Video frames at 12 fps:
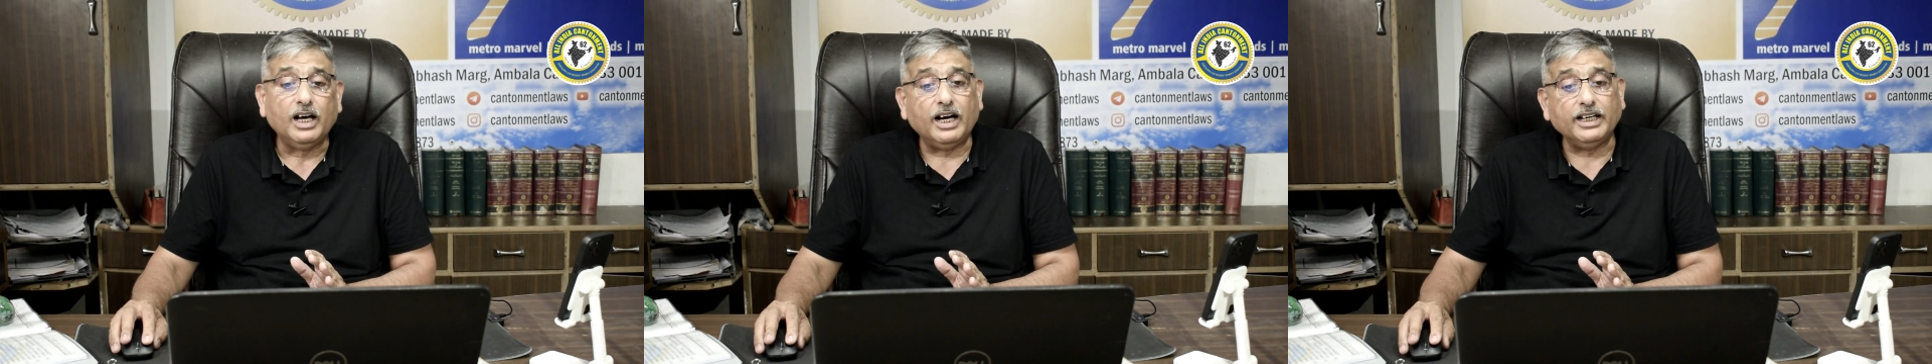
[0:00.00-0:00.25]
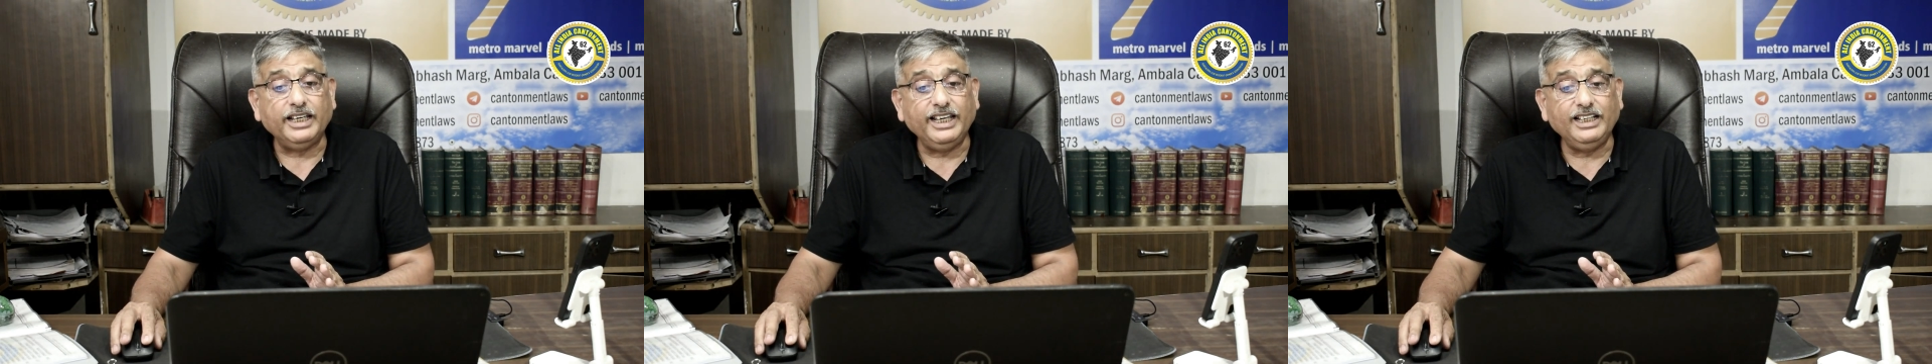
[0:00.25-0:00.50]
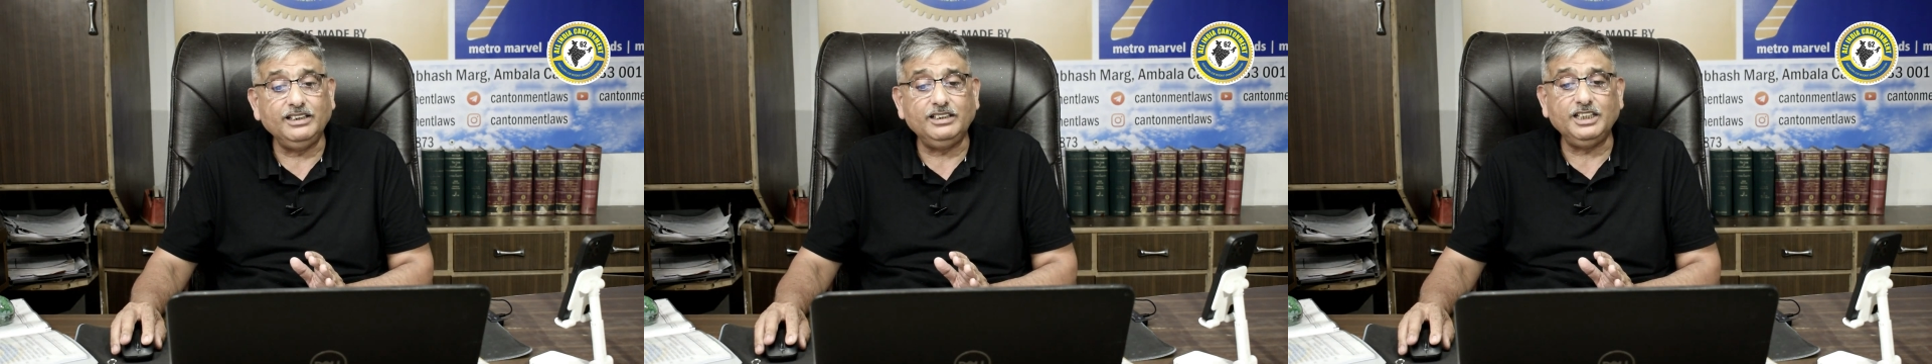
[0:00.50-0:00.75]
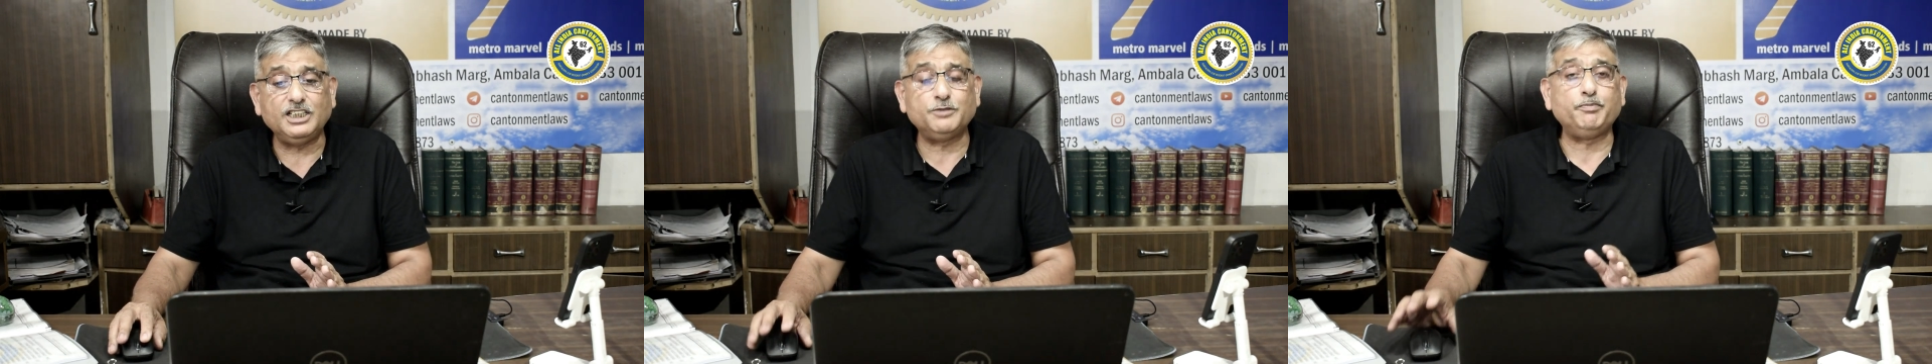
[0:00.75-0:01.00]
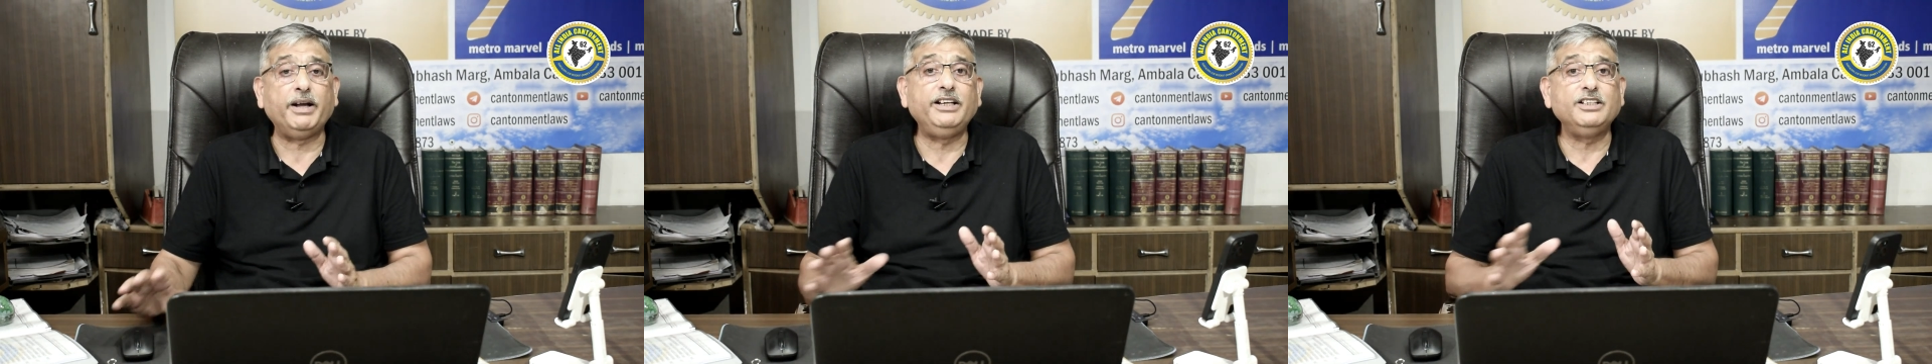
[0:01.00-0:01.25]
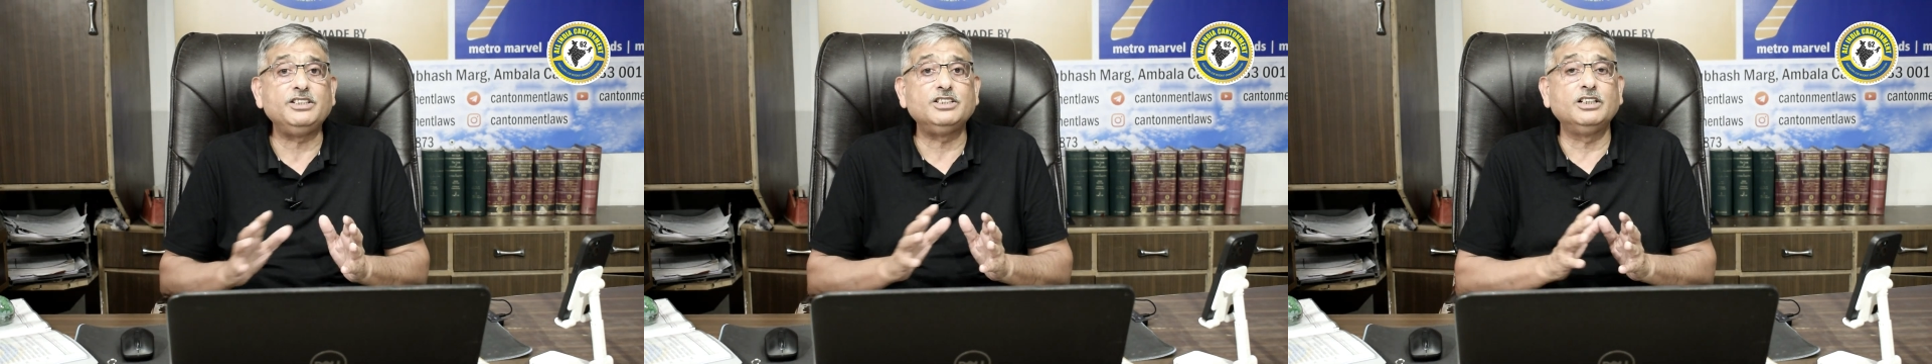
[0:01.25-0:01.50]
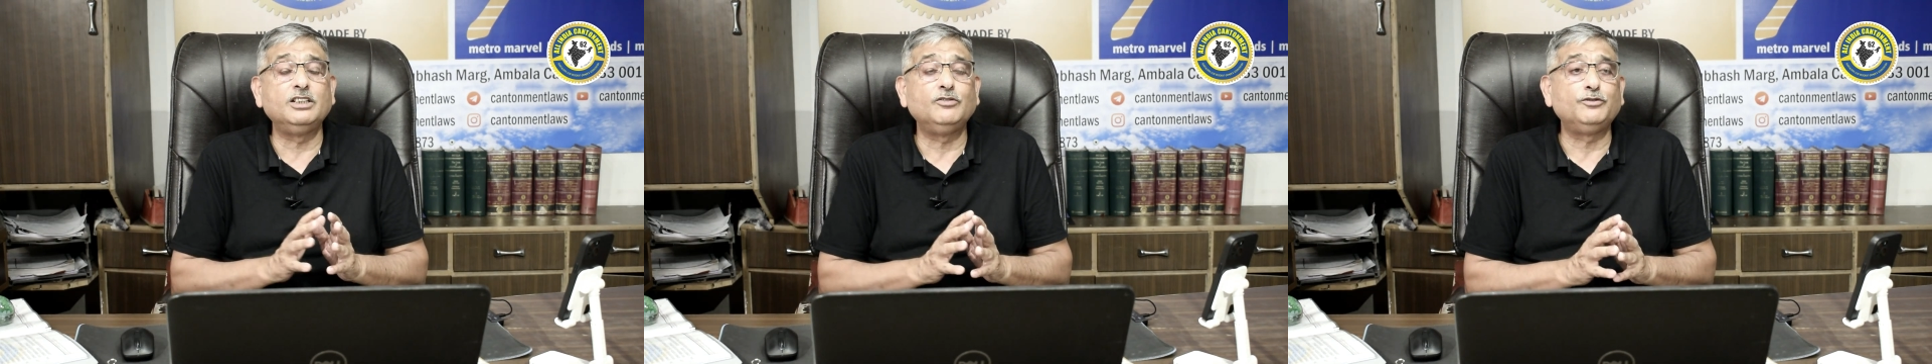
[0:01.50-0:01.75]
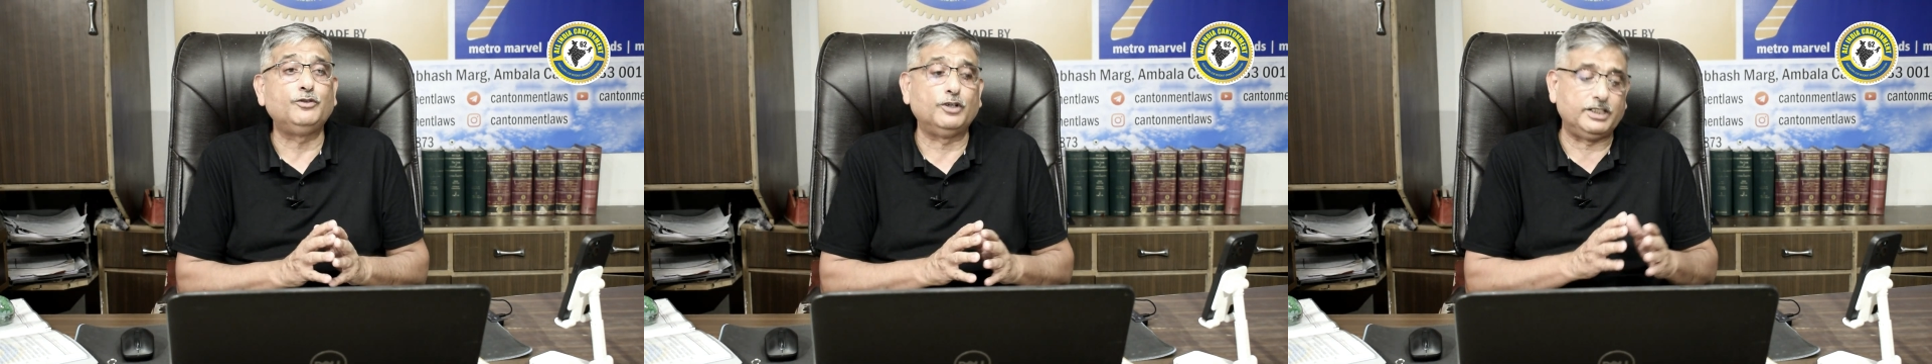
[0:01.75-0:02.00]
Again, the expenditure
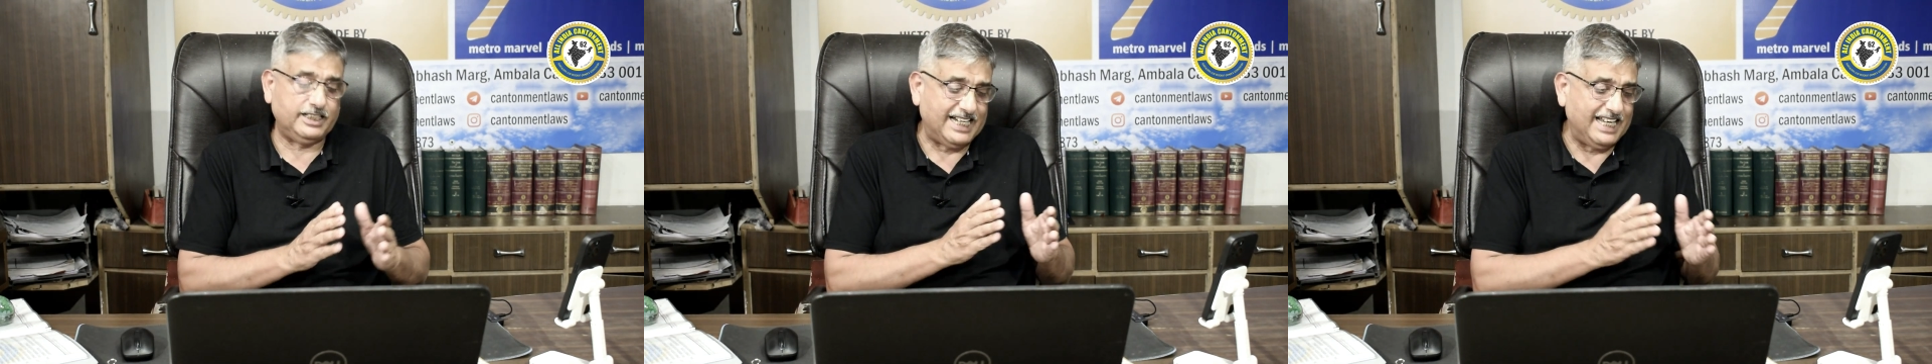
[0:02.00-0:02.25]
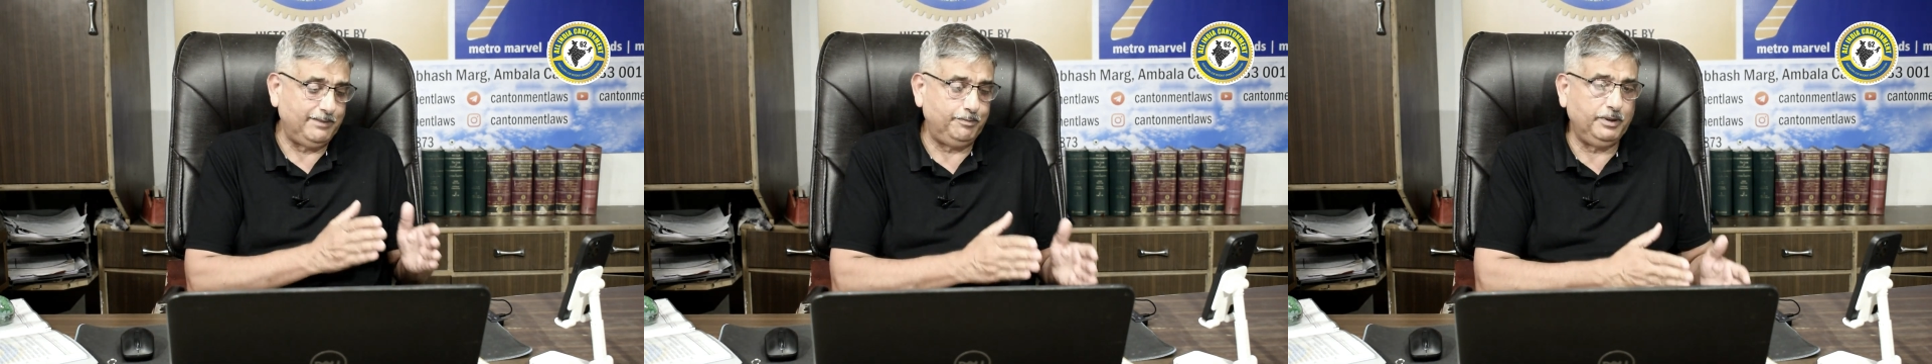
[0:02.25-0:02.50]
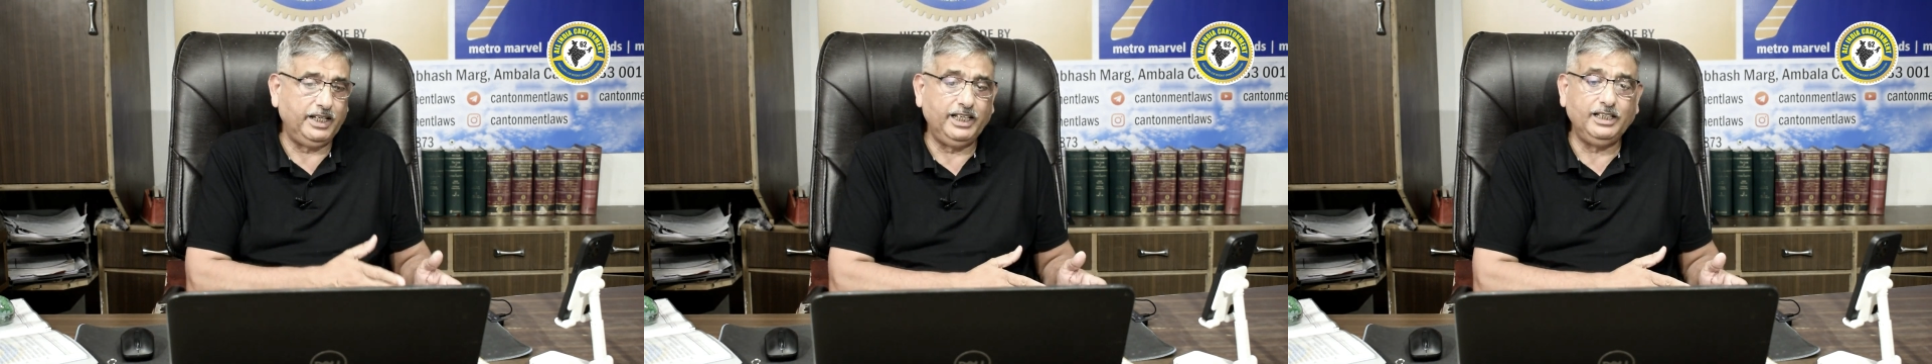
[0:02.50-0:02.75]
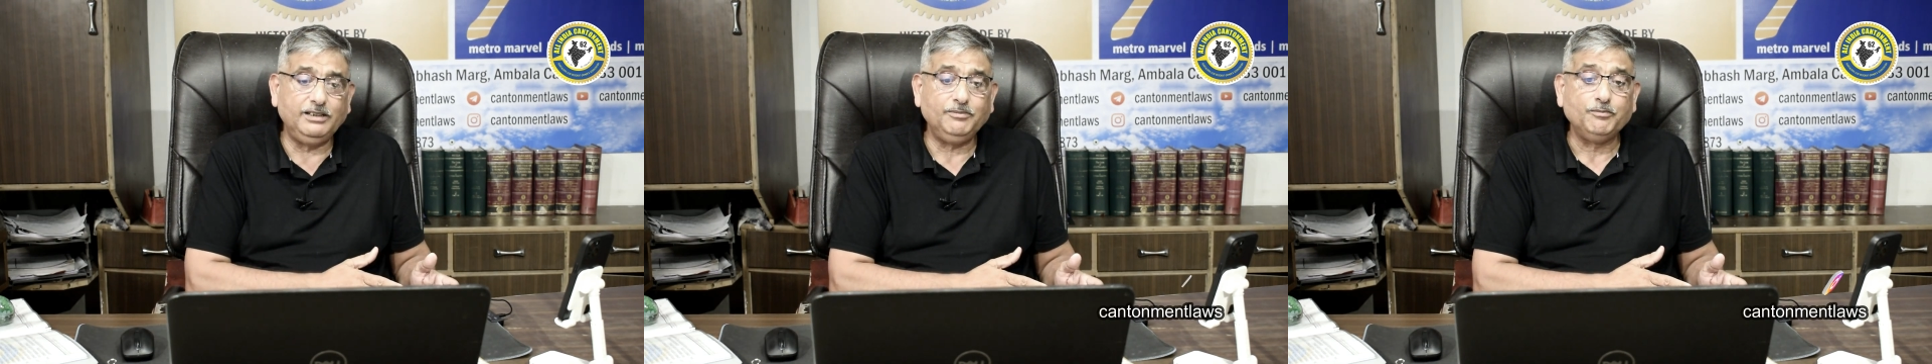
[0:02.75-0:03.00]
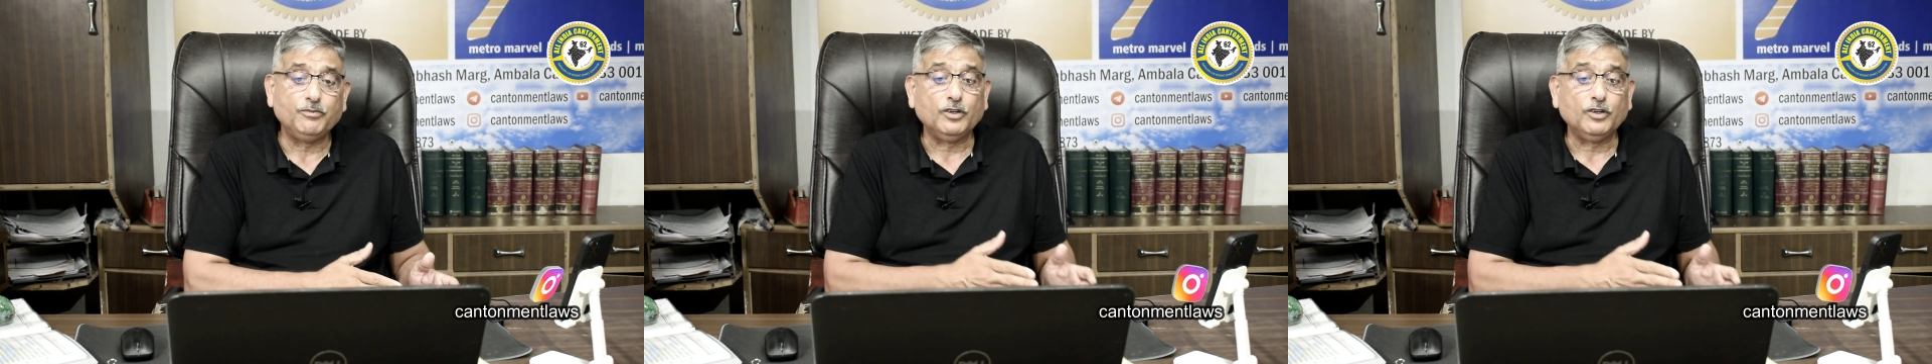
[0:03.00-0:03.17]
for typing,